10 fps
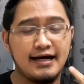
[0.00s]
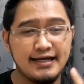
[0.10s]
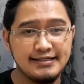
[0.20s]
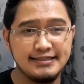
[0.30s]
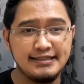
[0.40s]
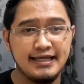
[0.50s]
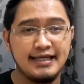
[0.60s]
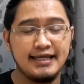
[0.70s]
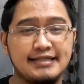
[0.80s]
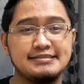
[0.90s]
honey,
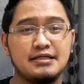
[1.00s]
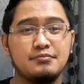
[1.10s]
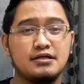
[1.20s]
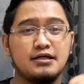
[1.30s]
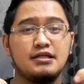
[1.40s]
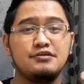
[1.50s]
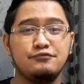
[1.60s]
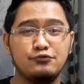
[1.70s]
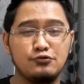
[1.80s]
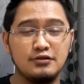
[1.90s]
and some
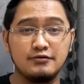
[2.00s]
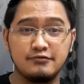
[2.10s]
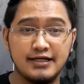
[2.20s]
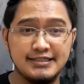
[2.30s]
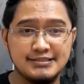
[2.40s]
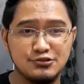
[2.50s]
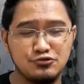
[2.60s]
colorful rice